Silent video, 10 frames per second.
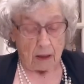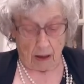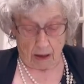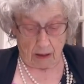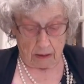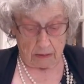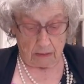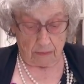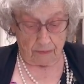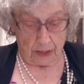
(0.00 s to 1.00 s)

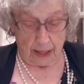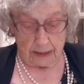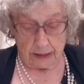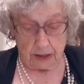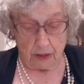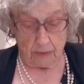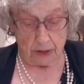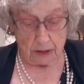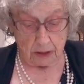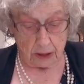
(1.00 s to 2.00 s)
they
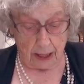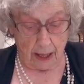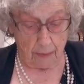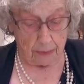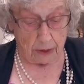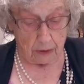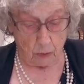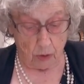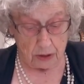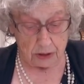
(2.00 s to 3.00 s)
determined that the Capitol
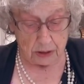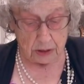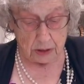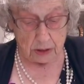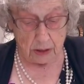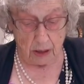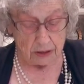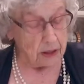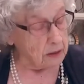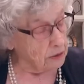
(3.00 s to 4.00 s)
was
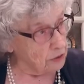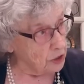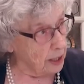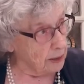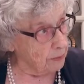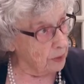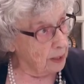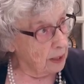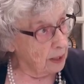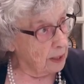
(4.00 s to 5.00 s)
not in good shape,
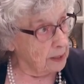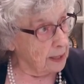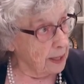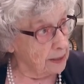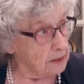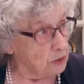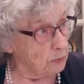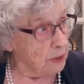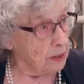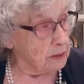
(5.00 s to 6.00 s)
and it had
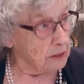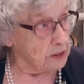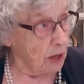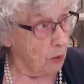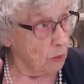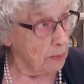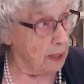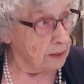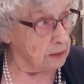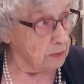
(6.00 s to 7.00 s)
to be, the dome
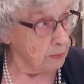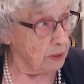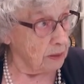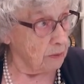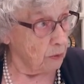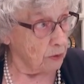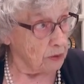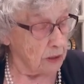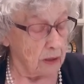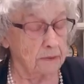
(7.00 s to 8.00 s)
had to be
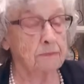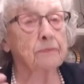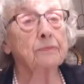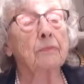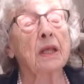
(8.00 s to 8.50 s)
worked on.